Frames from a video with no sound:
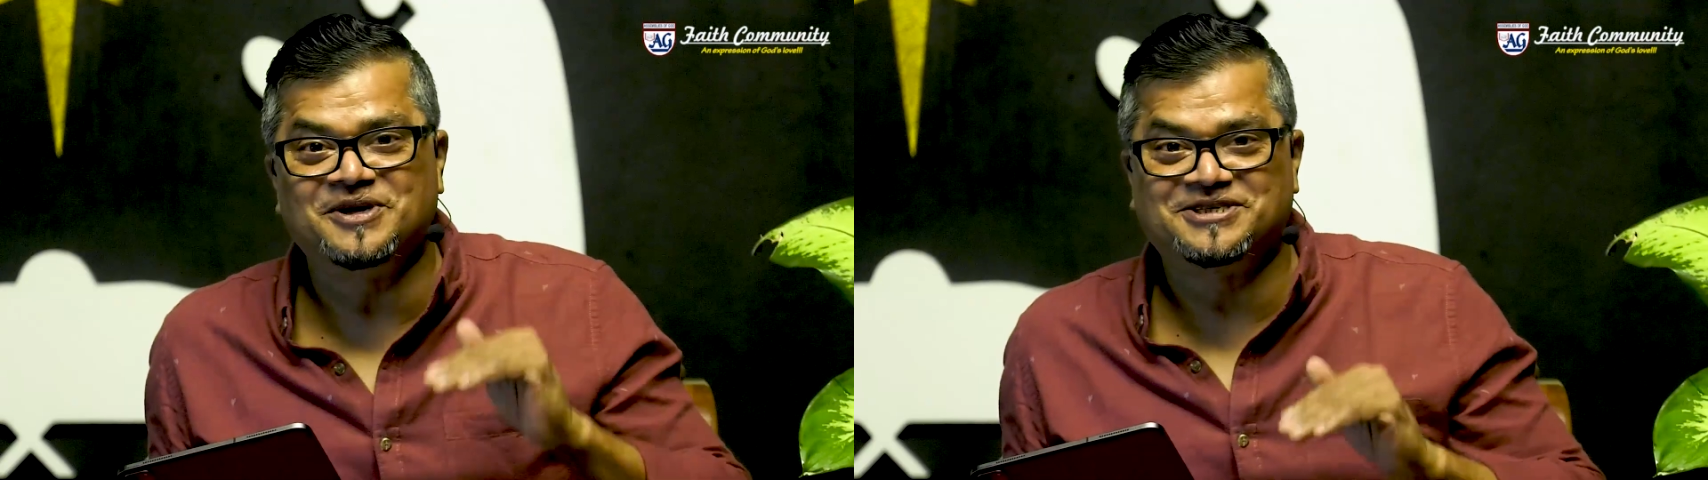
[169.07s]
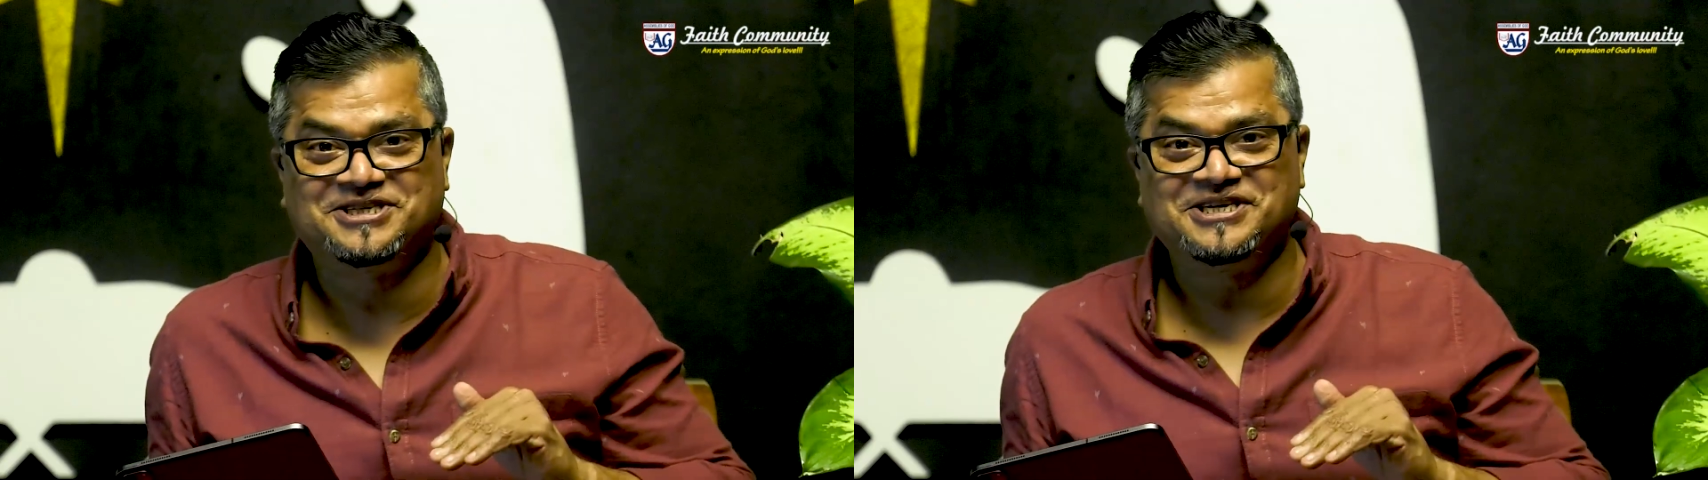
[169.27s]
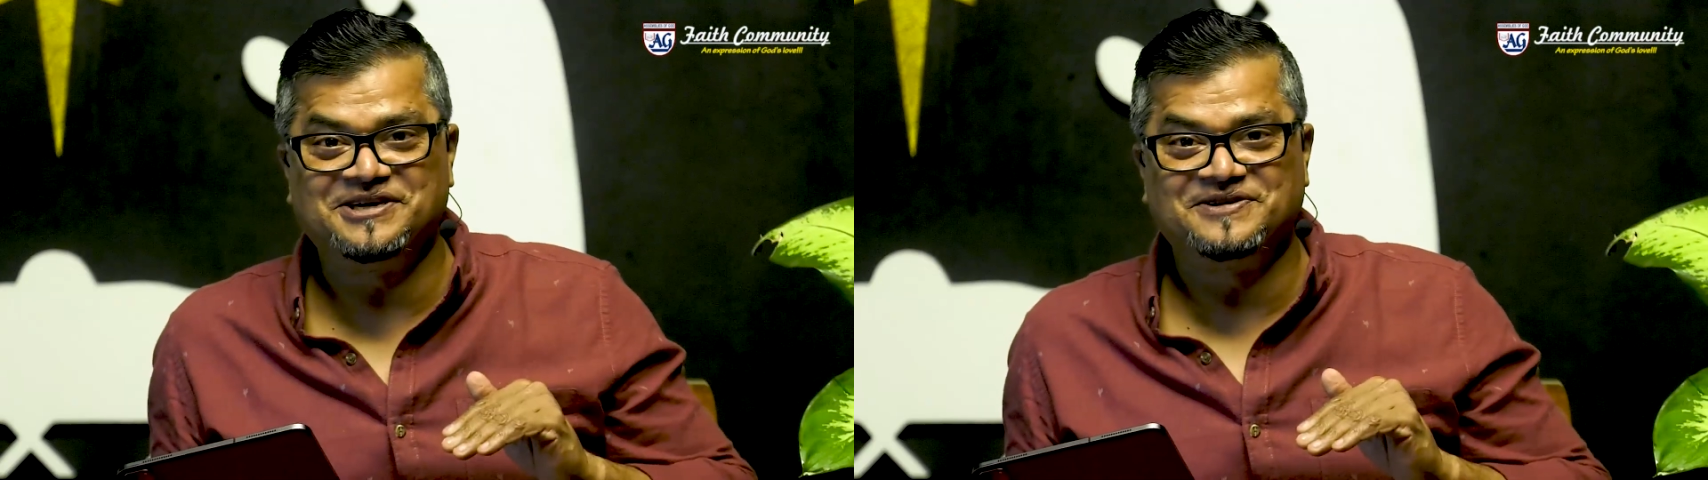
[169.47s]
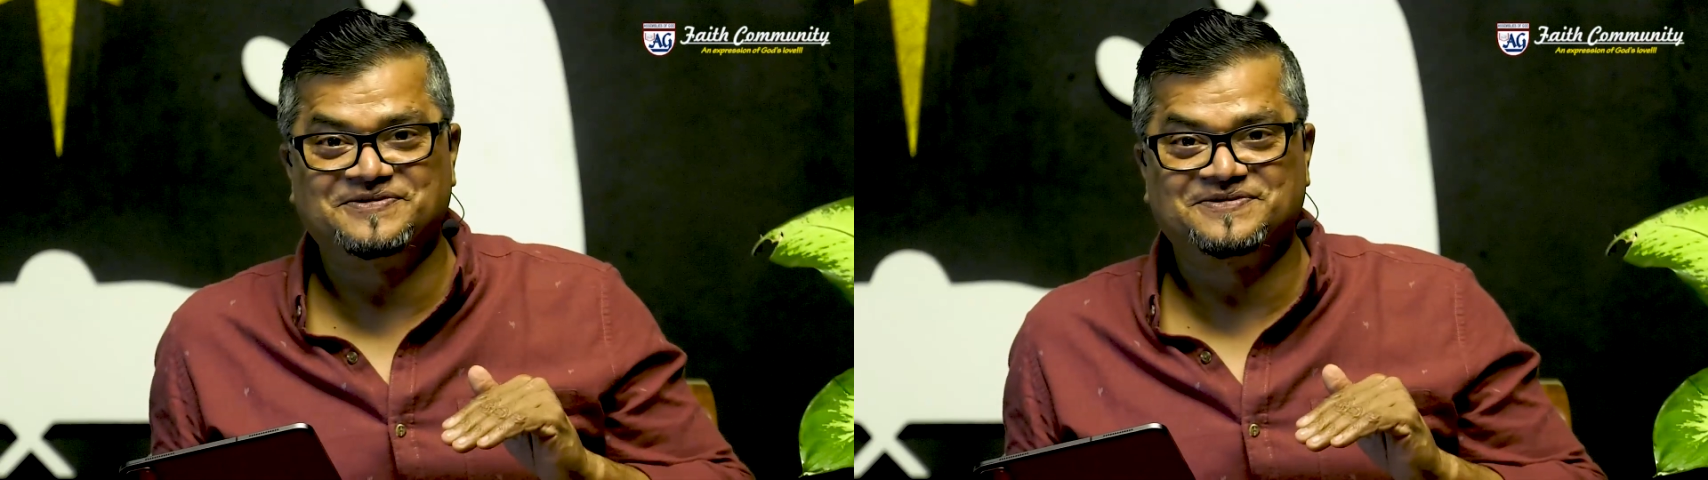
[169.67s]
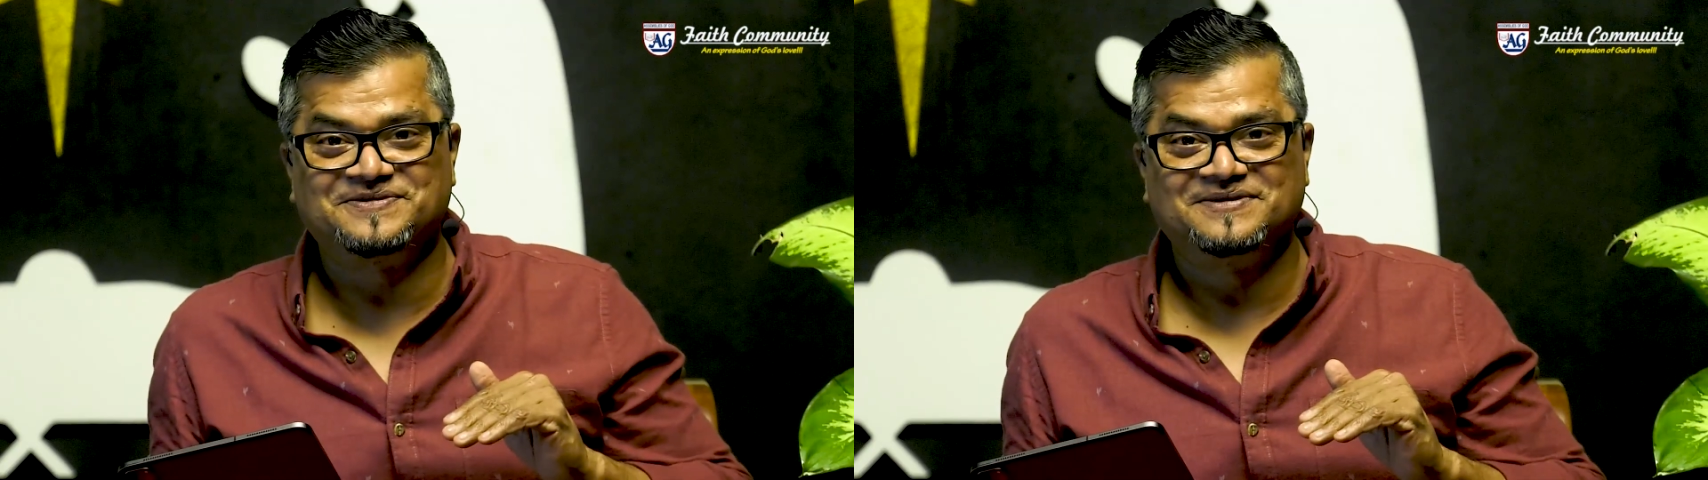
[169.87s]
achieve,
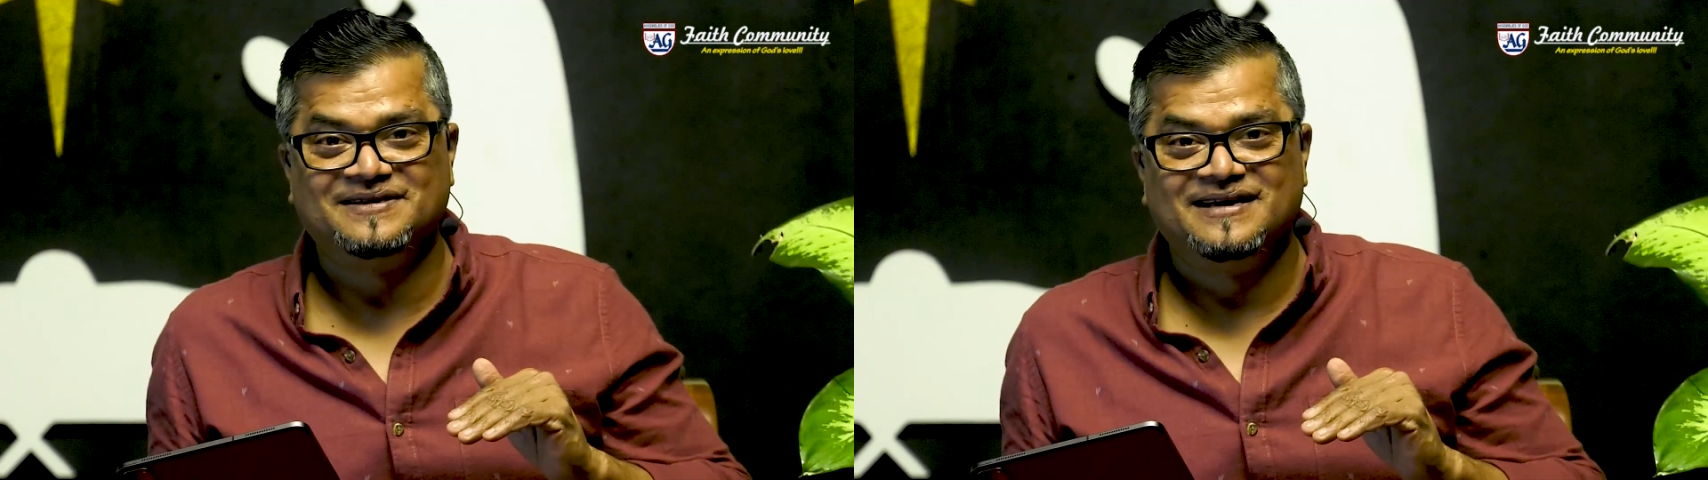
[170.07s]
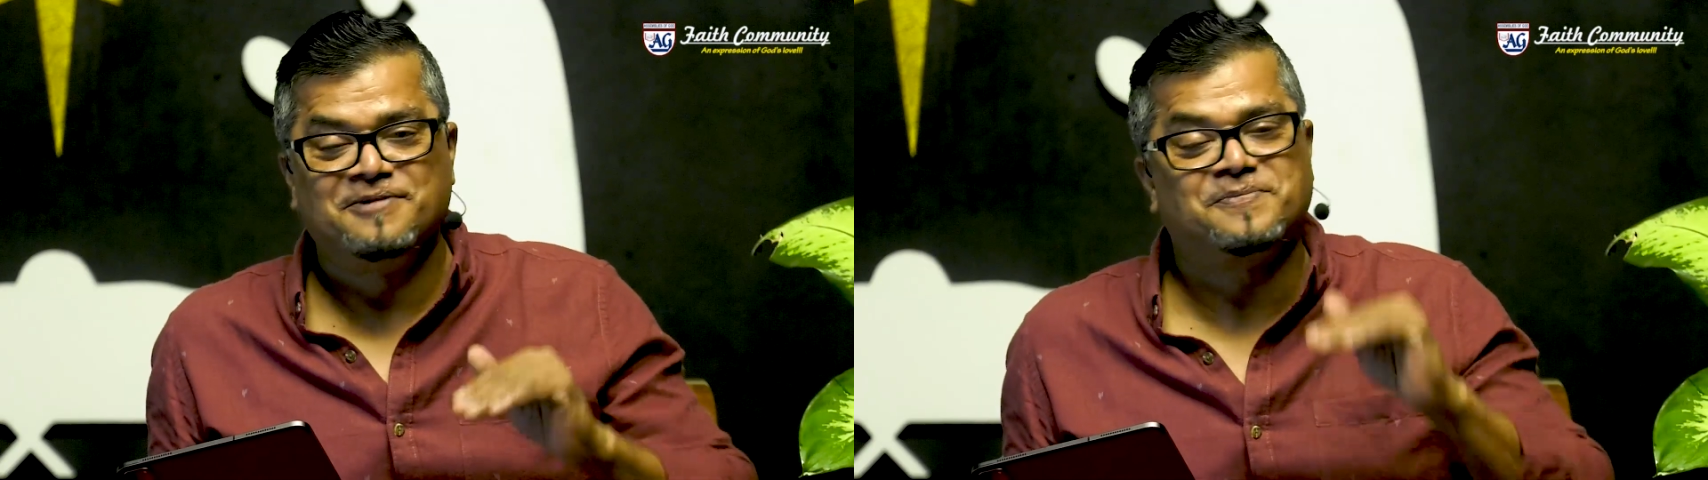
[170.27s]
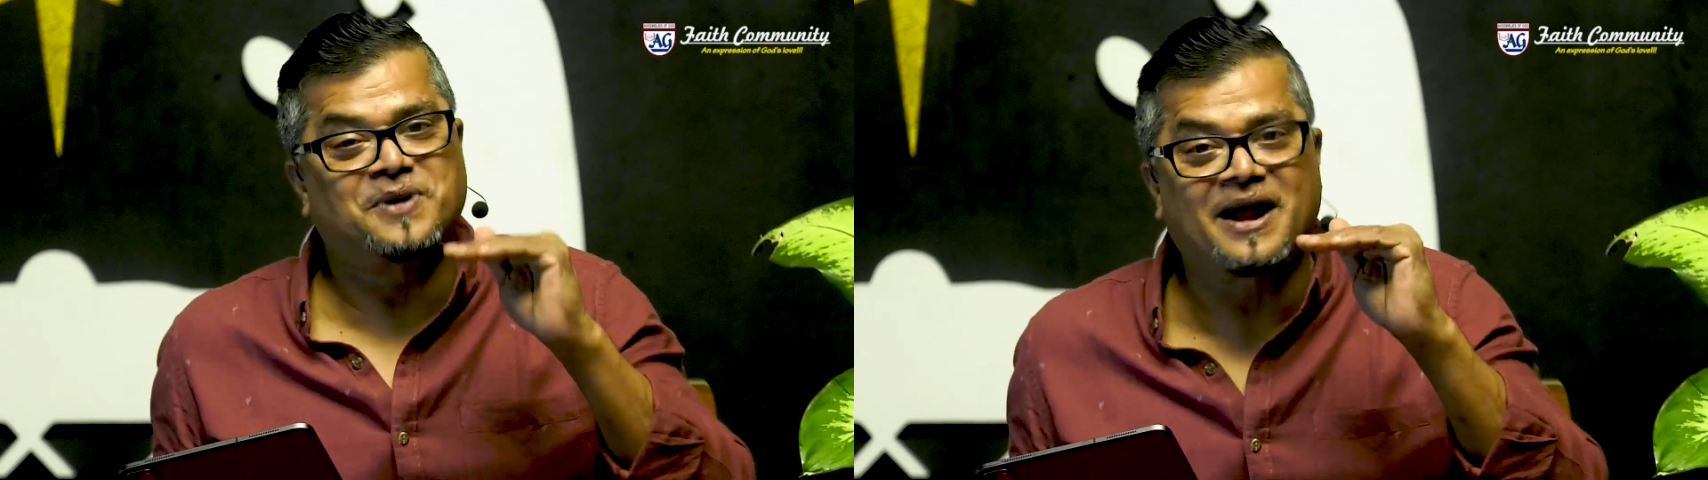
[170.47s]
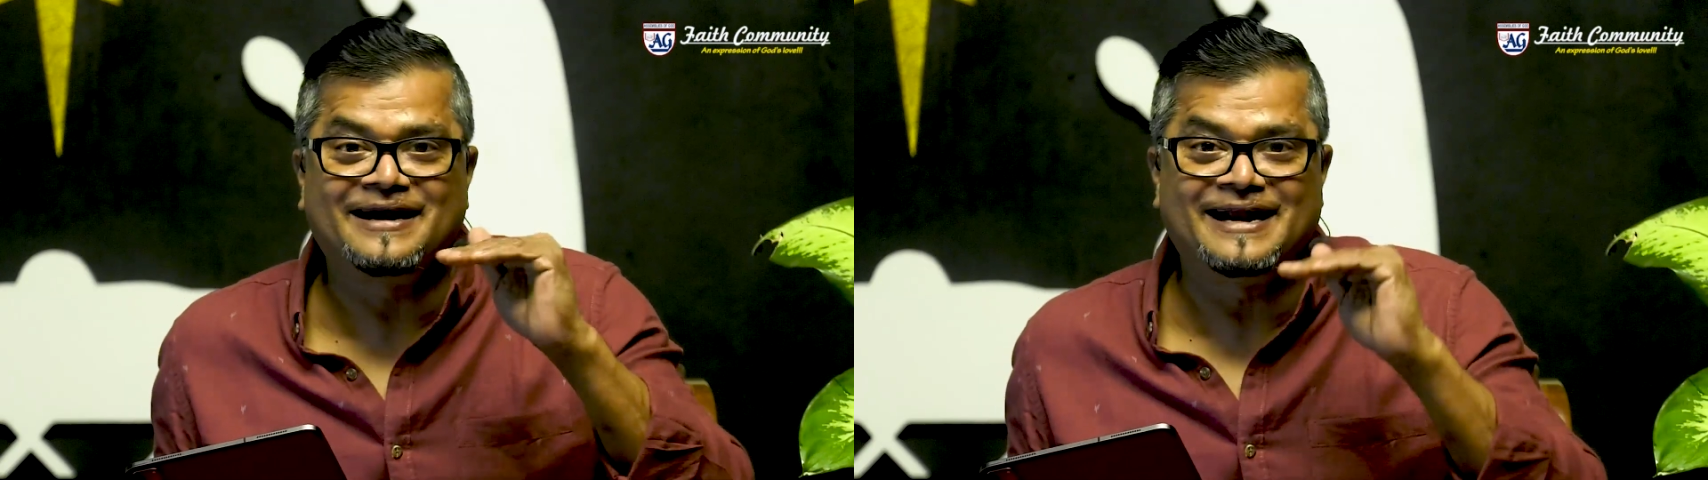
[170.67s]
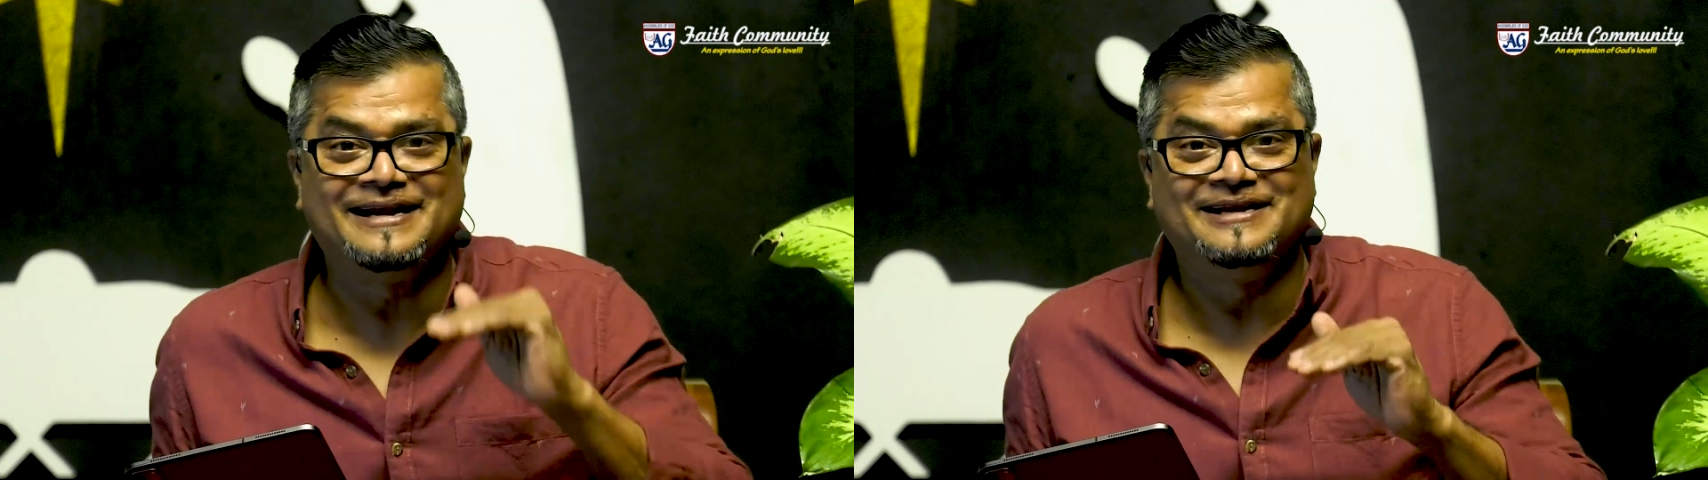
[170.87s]

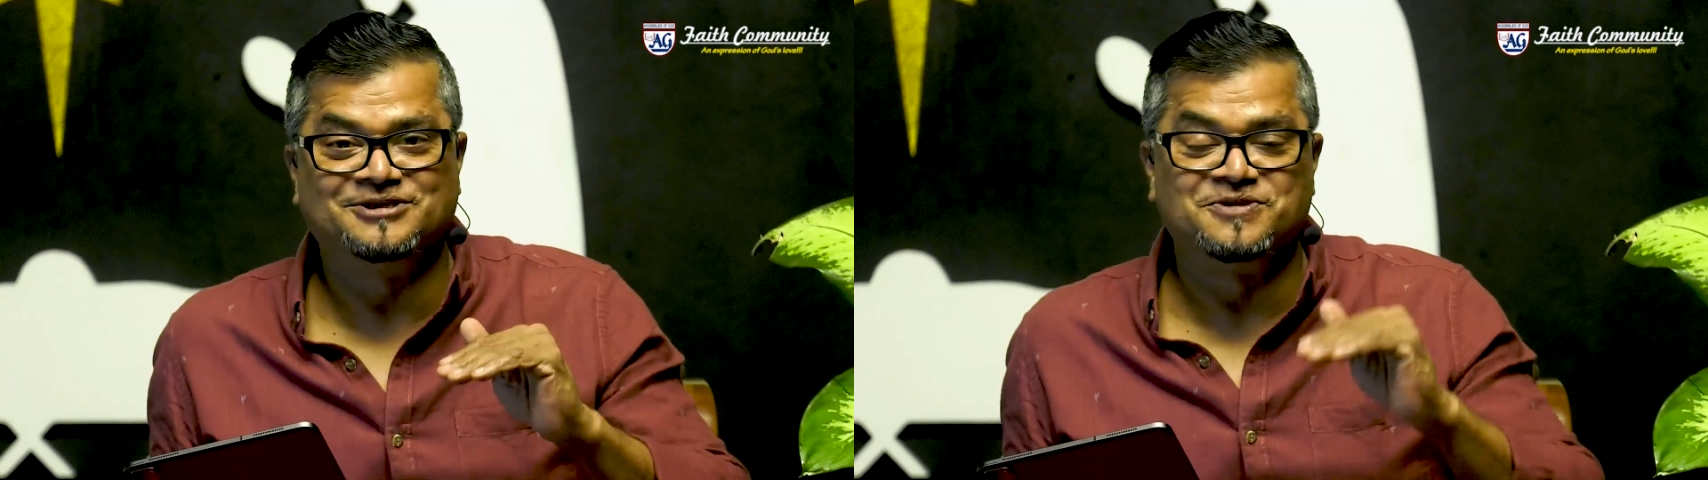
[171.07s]
pride enters.